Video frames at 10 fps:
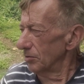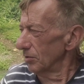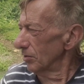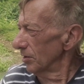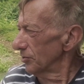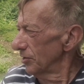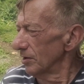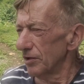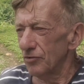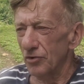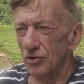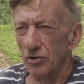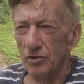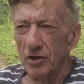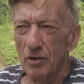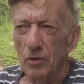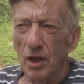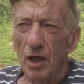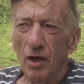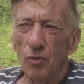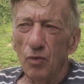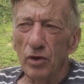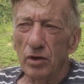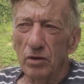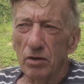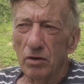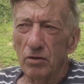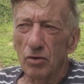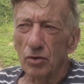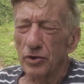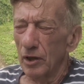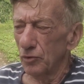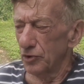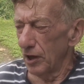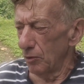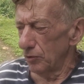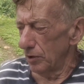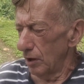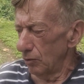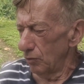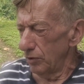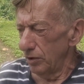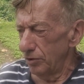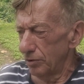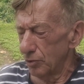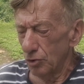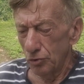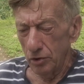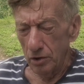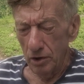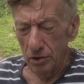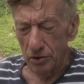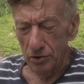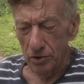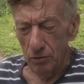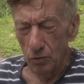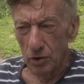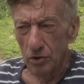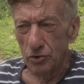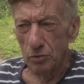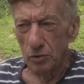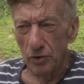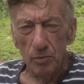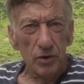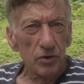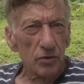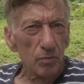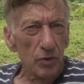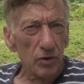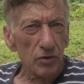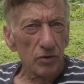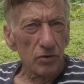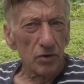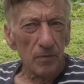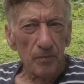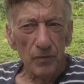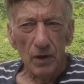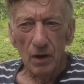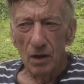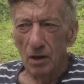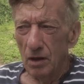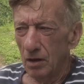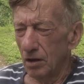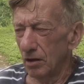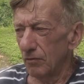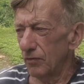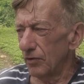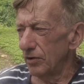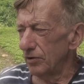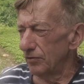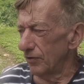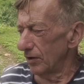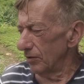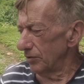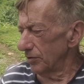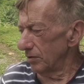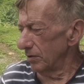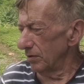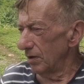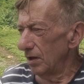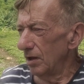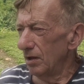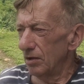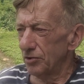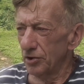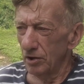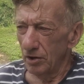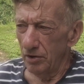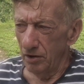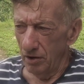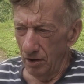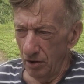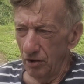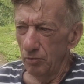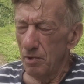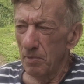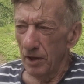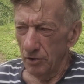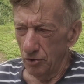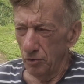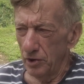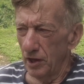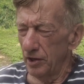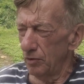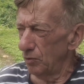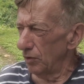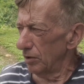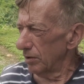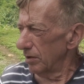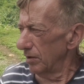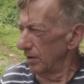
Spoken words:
So that's the electric sorted out. We'll go downtown now. We need some cutting discs and 1 or 2 other bits and pieces for these fellas. Certainly he'll be back doing iron work